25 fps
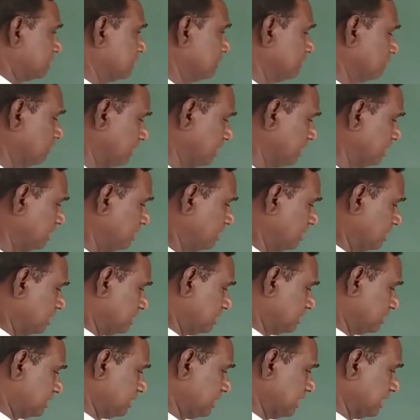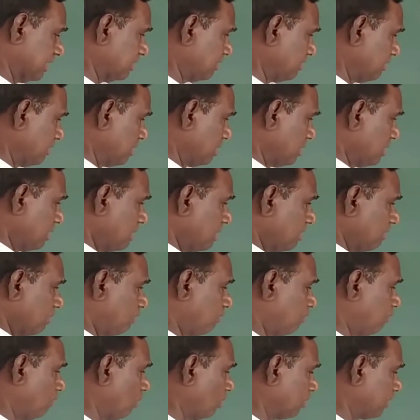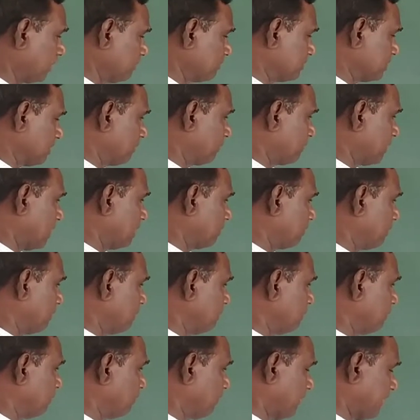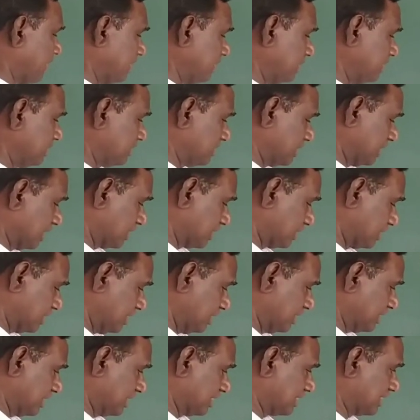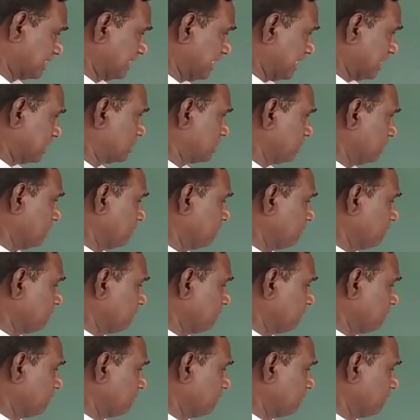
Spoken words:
Ready? See here. 4 times of carbon, 5, 6, C6H,